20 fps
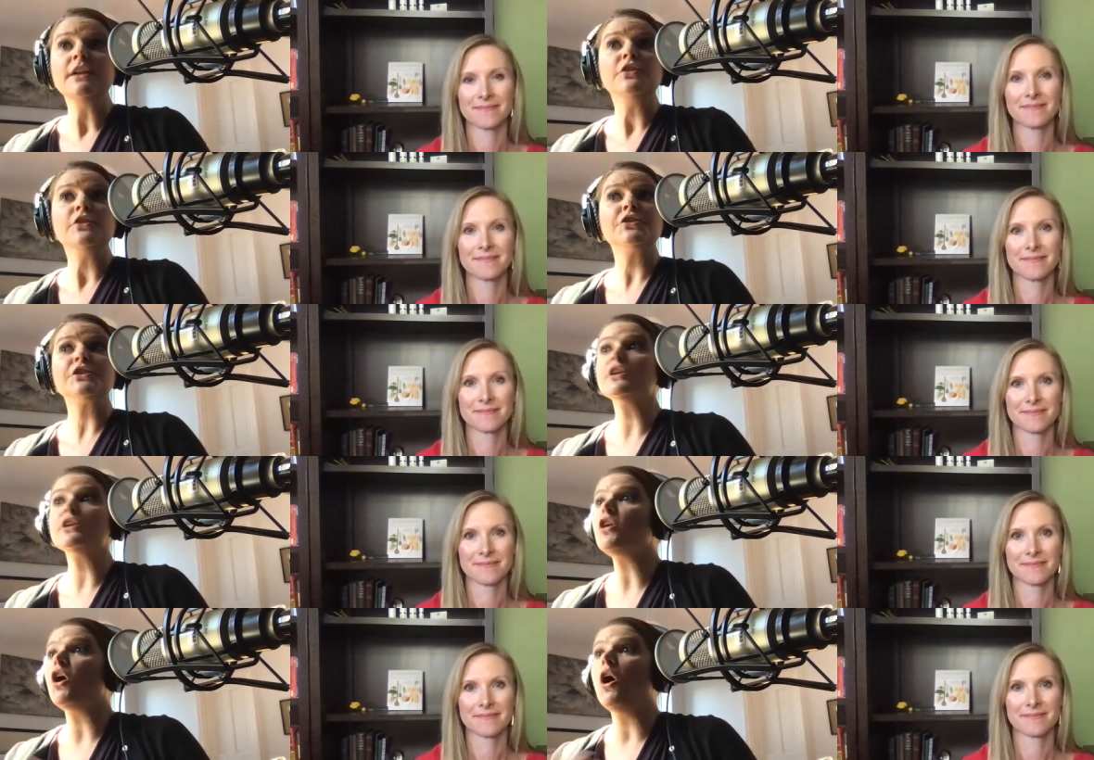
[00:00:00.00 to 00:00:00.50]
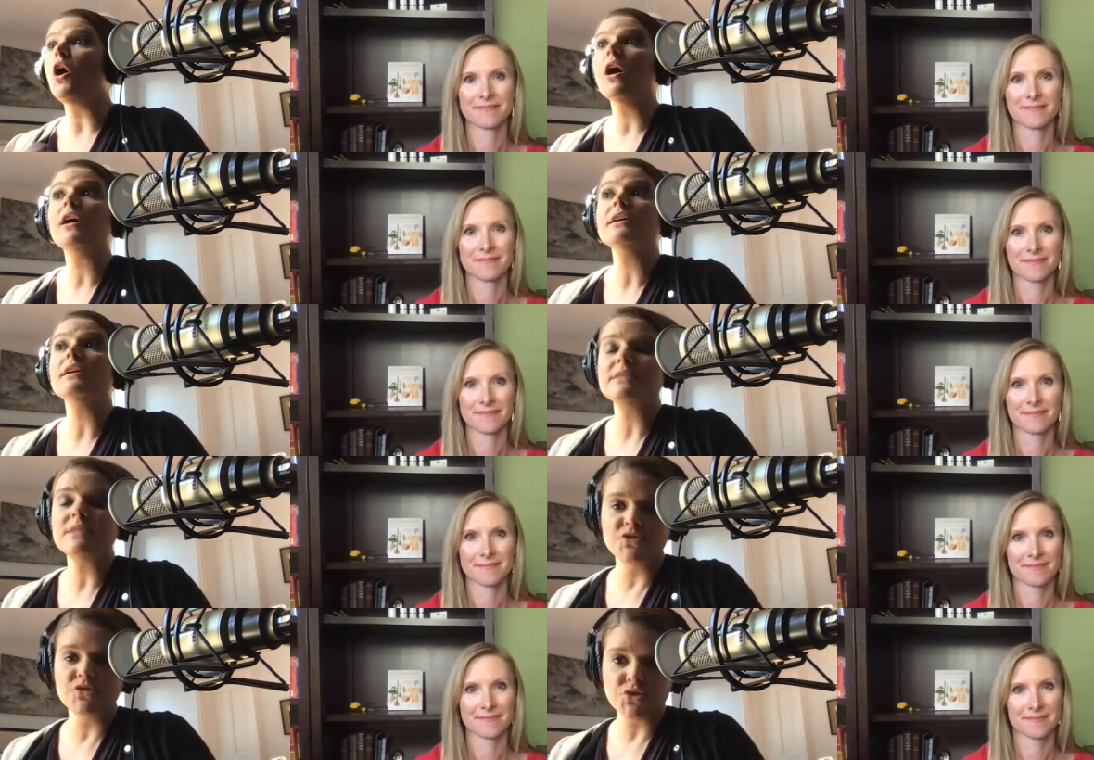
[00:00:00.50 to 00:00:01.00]
Speaker 1: There are
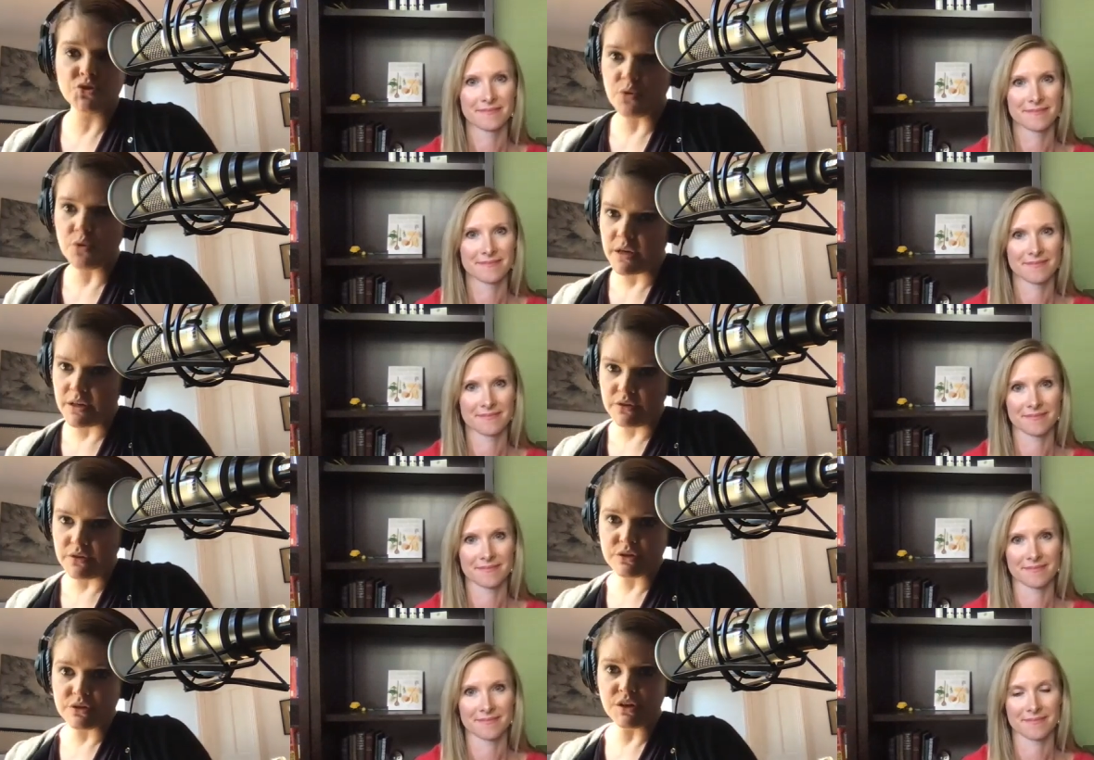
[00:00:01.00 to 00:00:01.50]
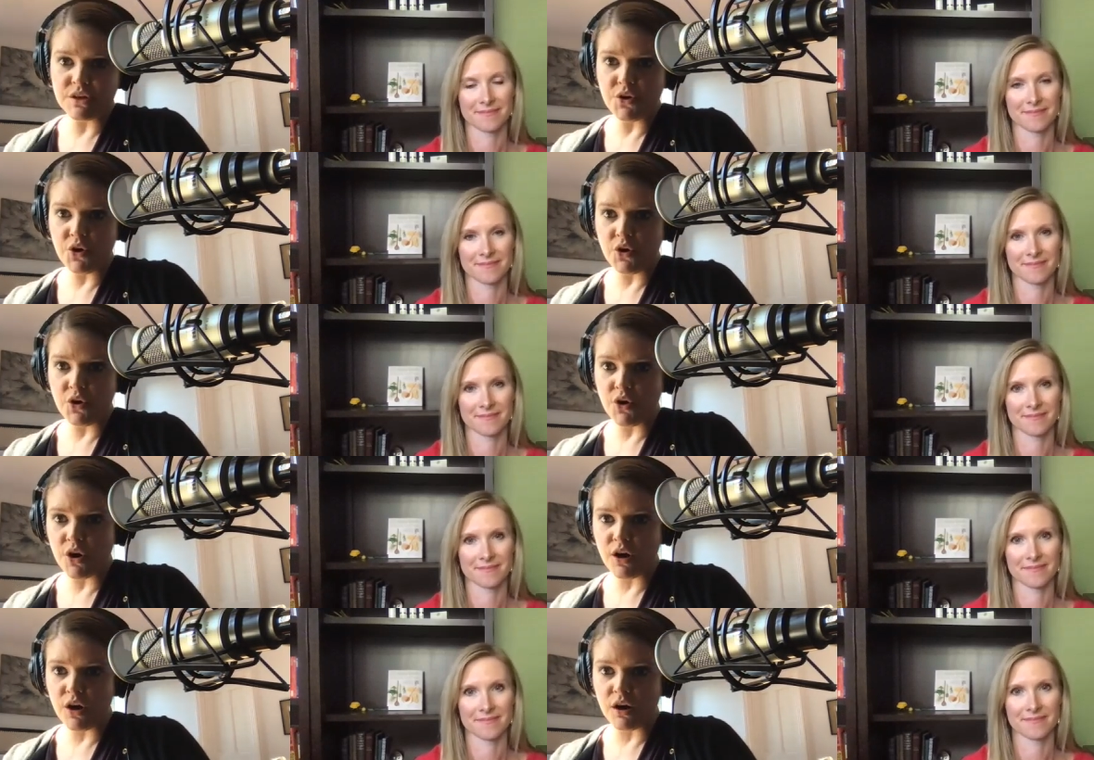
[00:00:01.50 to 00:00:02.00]
essential oils that
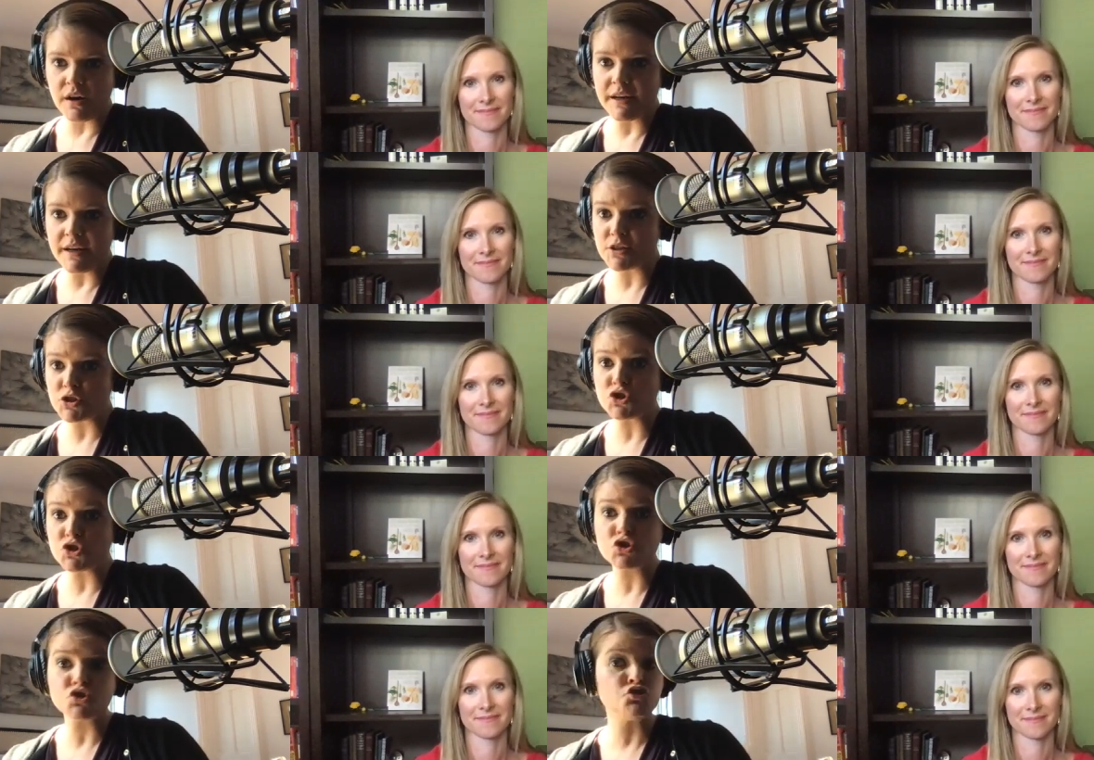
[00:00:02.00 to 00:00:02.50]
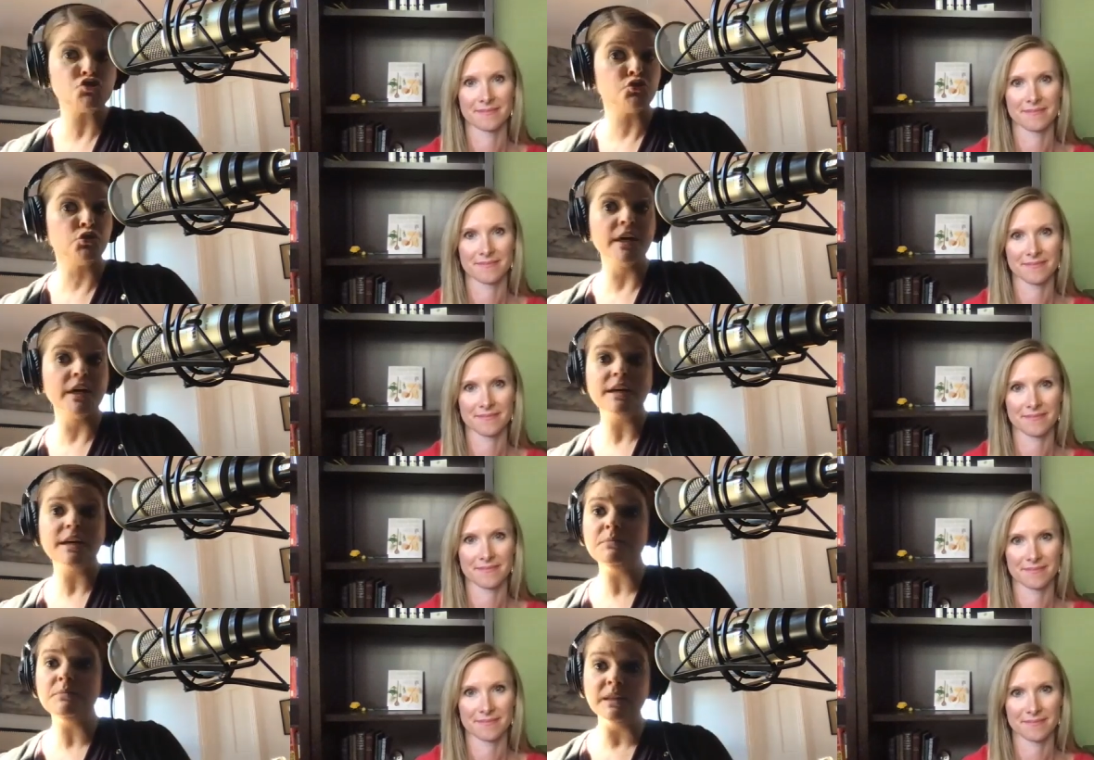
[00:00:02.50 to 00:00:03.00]
are
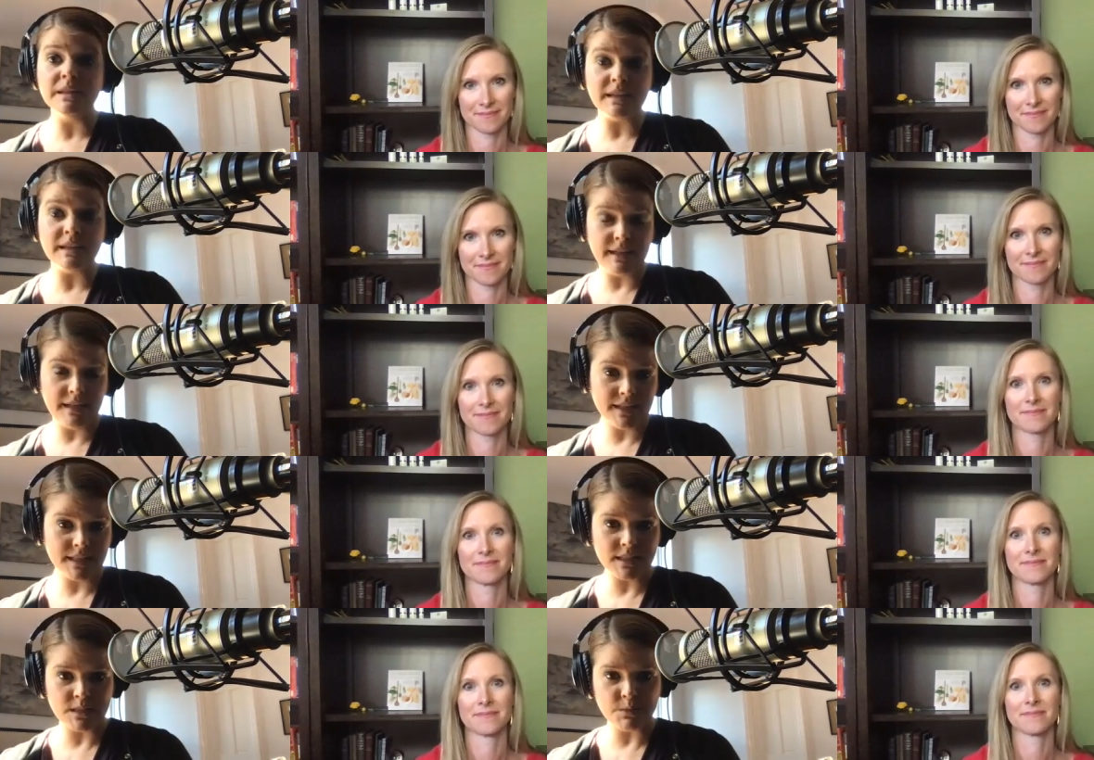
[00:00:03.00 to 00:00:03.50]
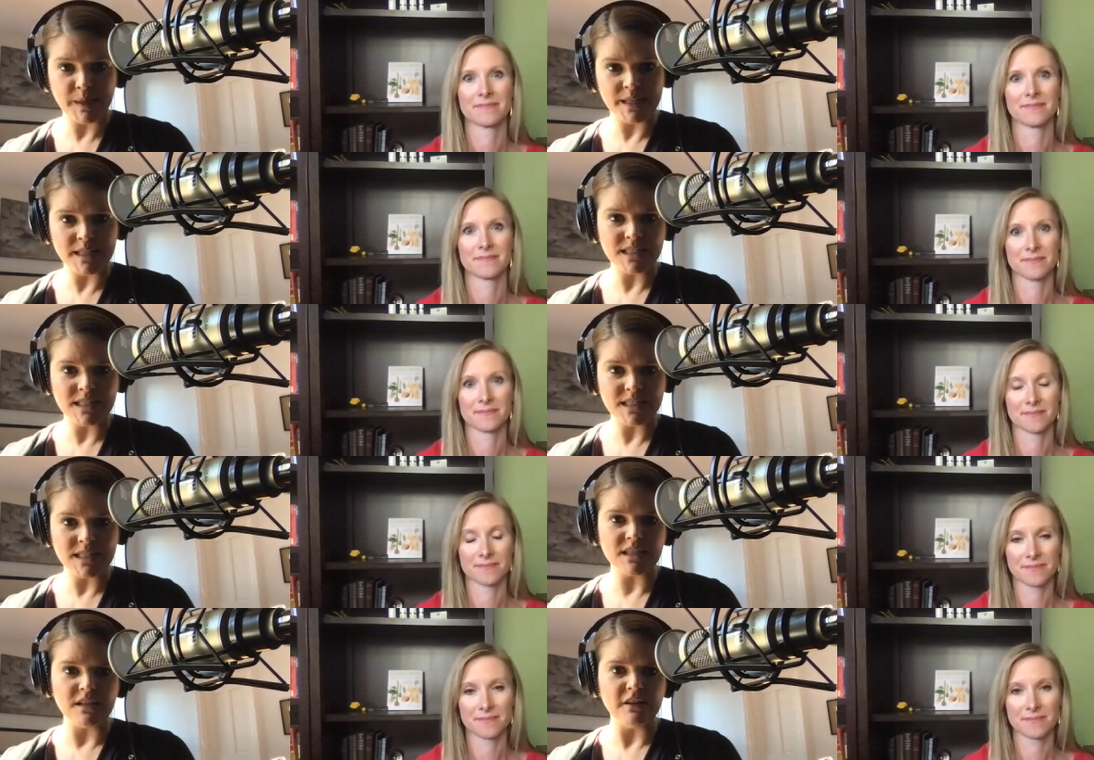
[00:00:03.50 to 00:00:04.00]
extremely
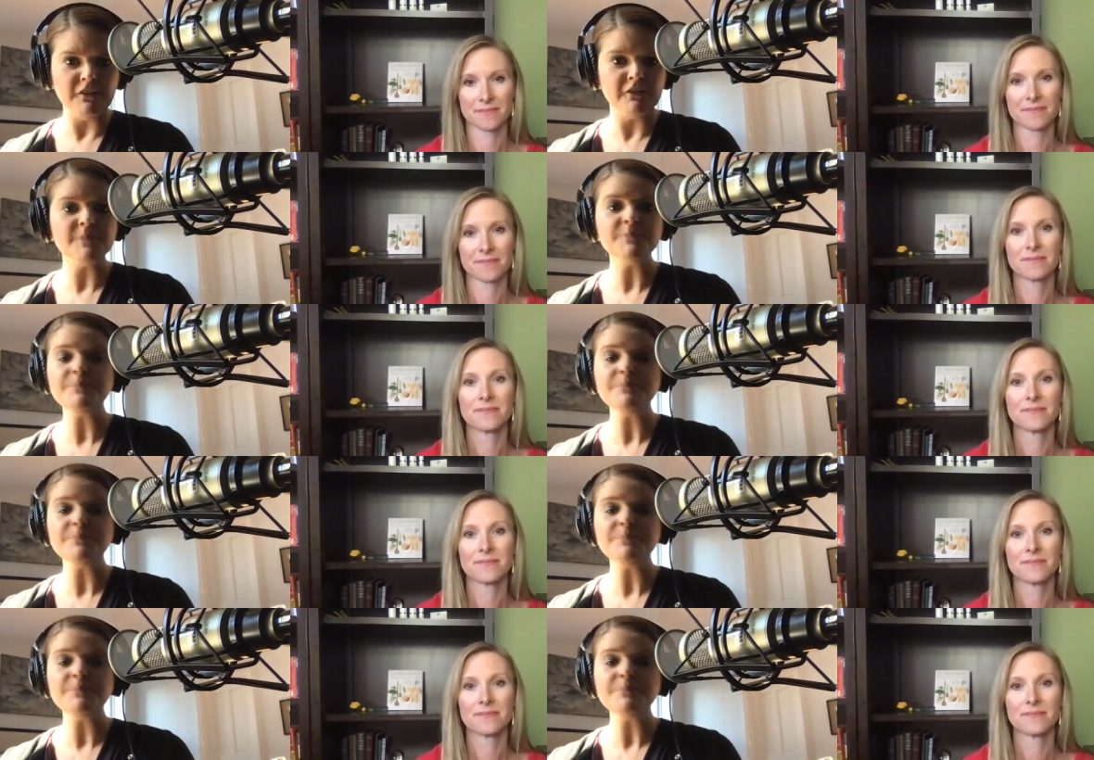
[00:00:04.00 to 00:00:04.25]
expensive